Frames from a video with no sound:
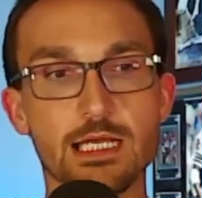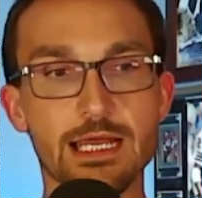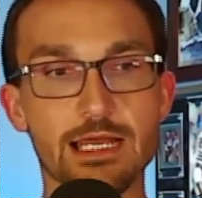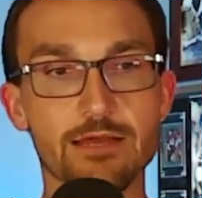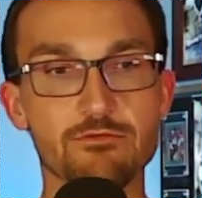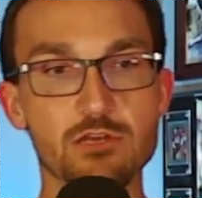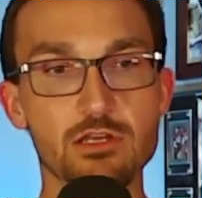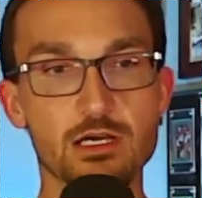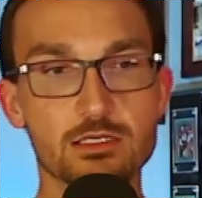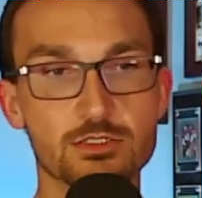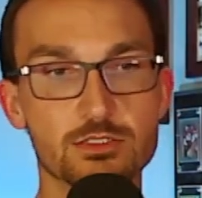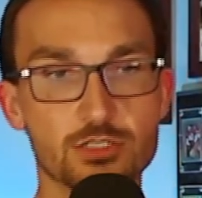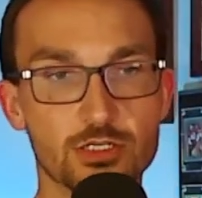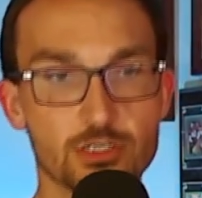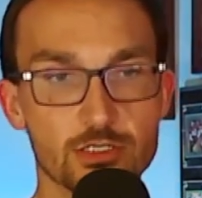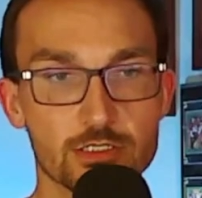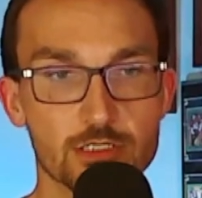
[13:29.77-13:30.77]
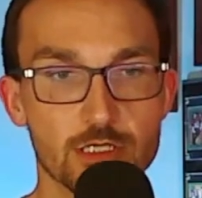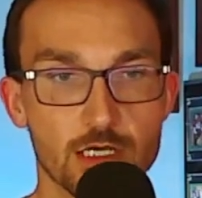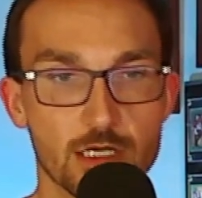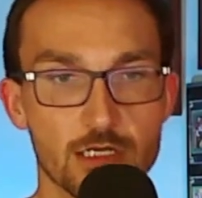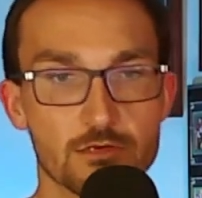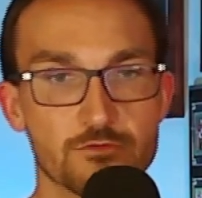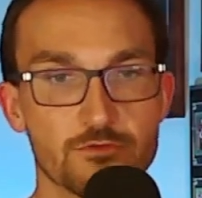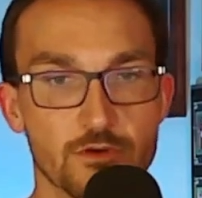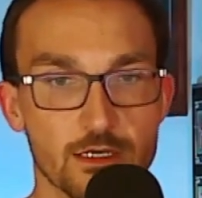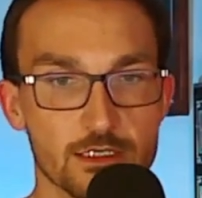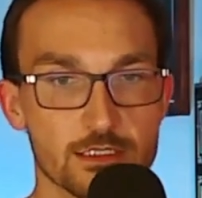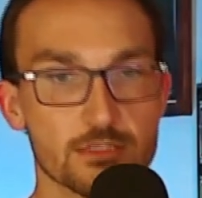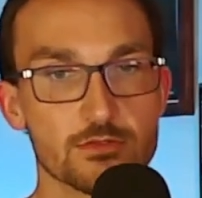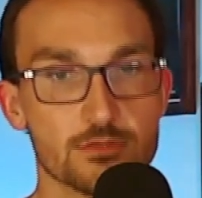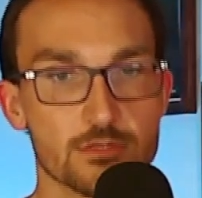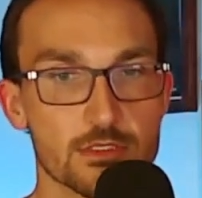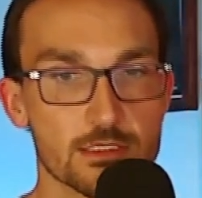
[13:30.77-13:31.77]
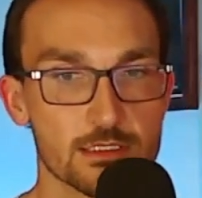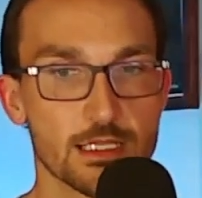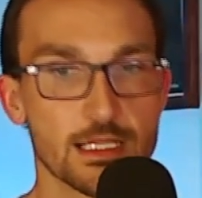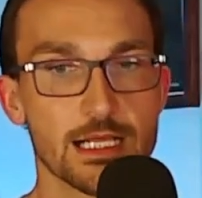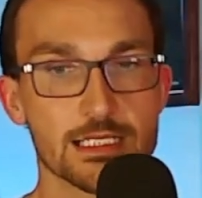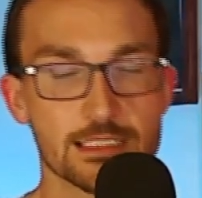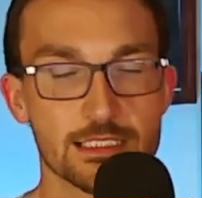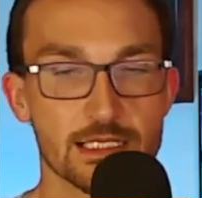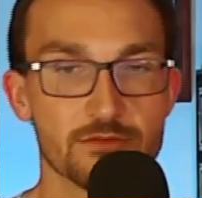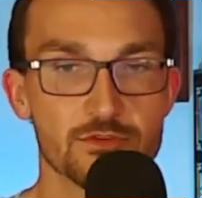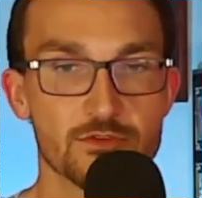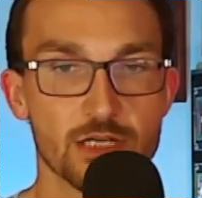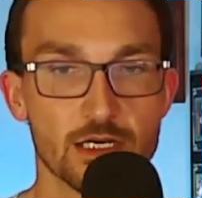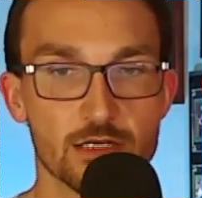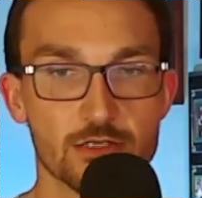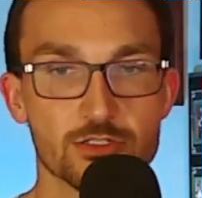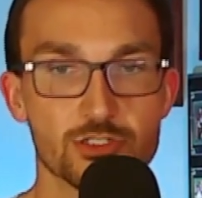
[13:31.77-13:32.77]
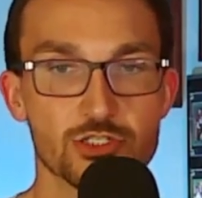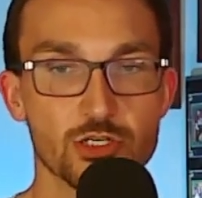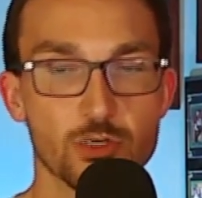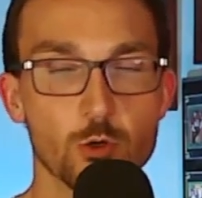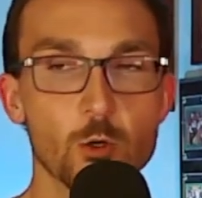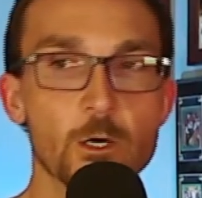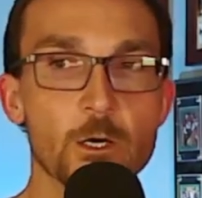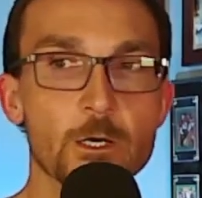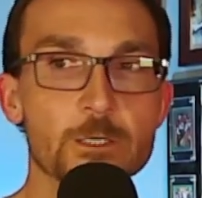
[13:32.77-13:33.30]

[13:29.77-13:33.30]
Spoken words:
I have not turned on Fox News since the last day of Tucker's show.